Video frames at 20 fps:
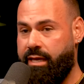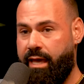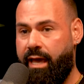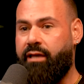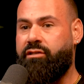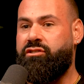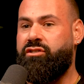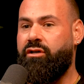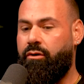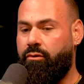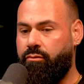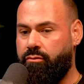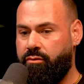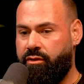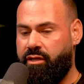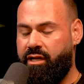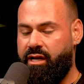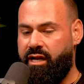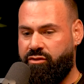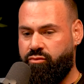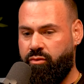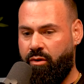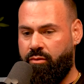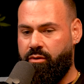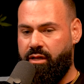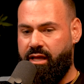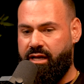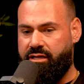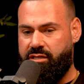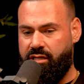Yeah, so the next one
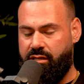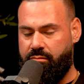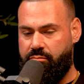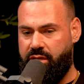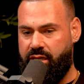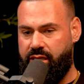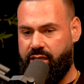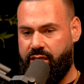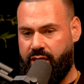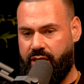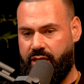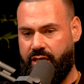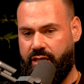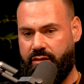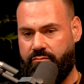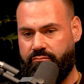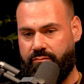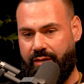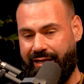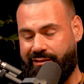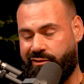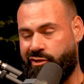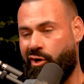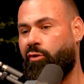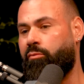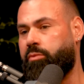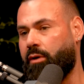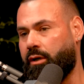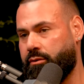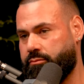will actually be
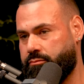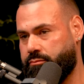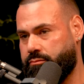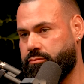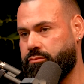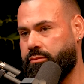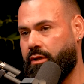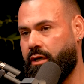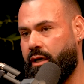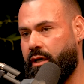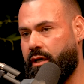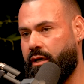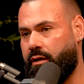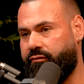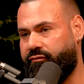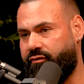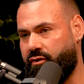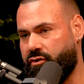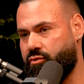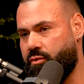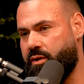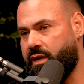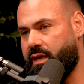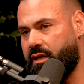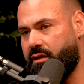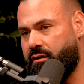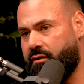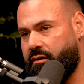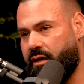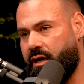October. Cool. First
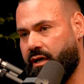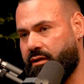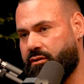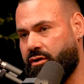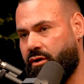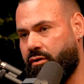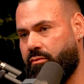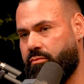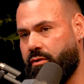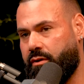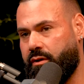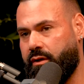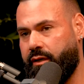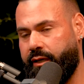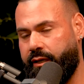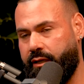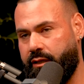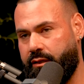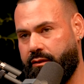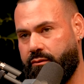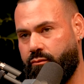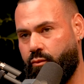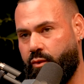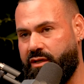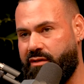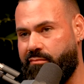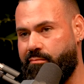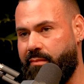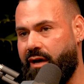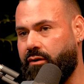weekend in October in
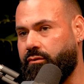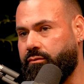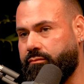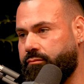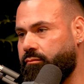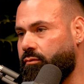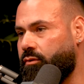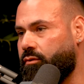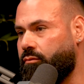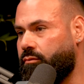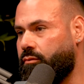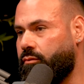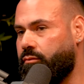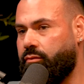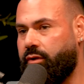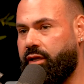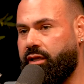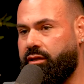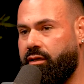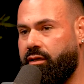Windham Mountain. We'll get